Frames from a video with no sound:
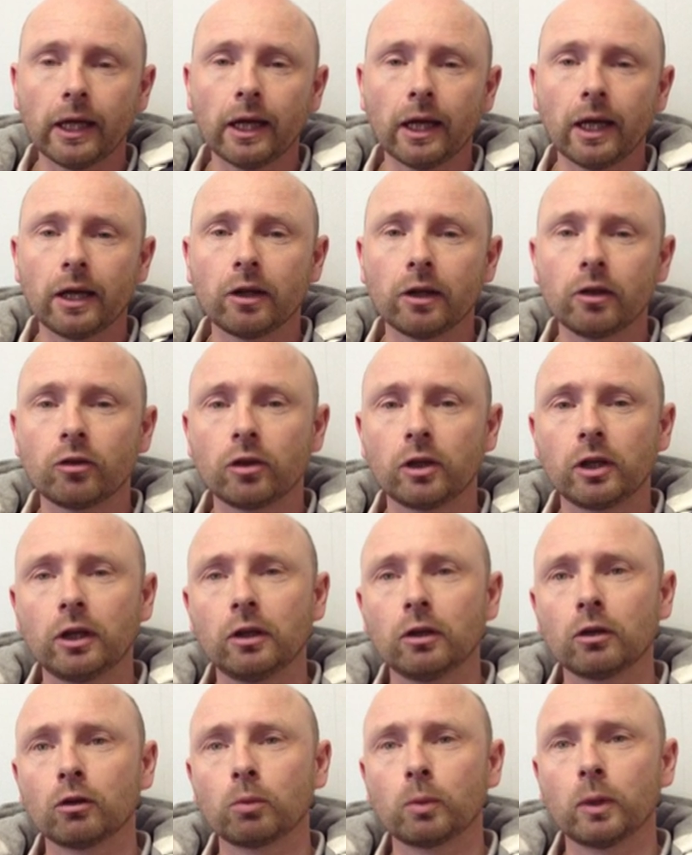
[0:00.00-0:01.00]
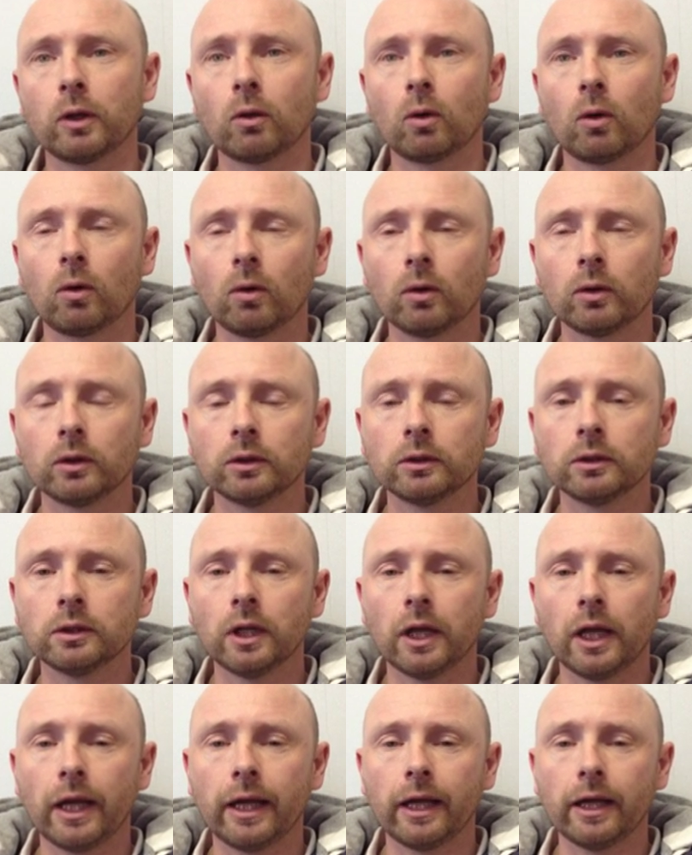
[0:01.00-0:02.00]
And as the years went on,
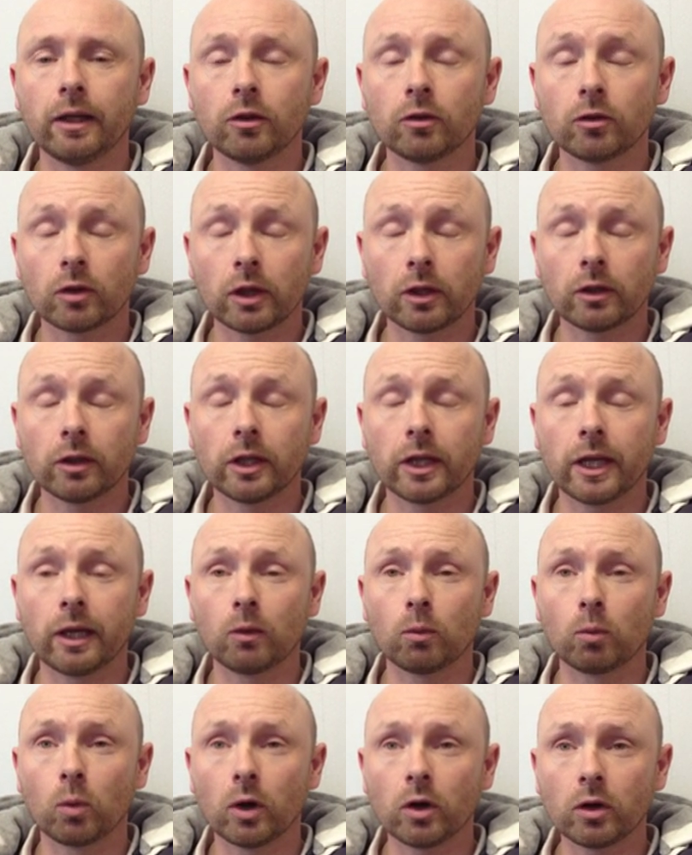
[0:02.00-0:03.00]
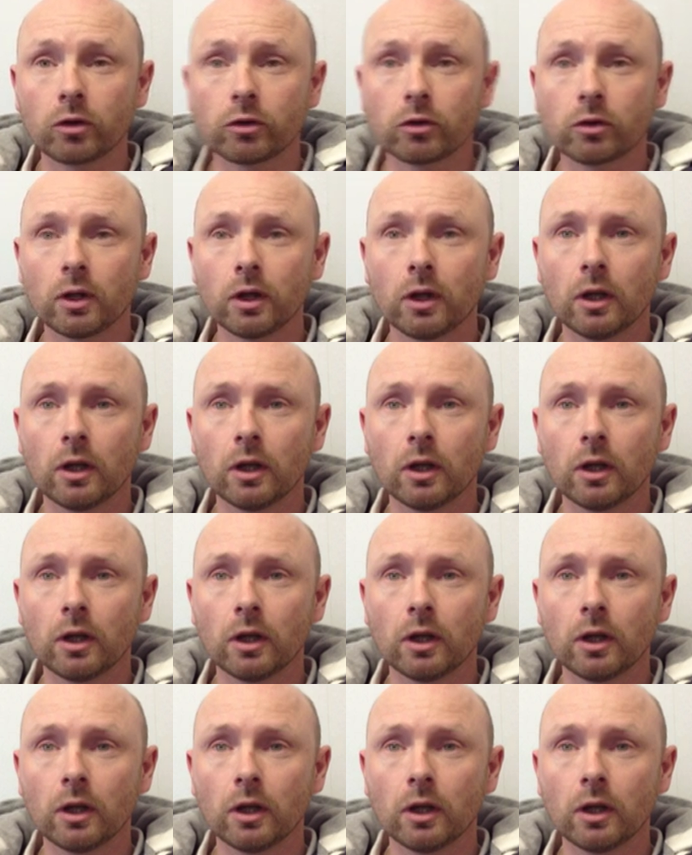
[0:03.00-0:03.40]
it started getting worse.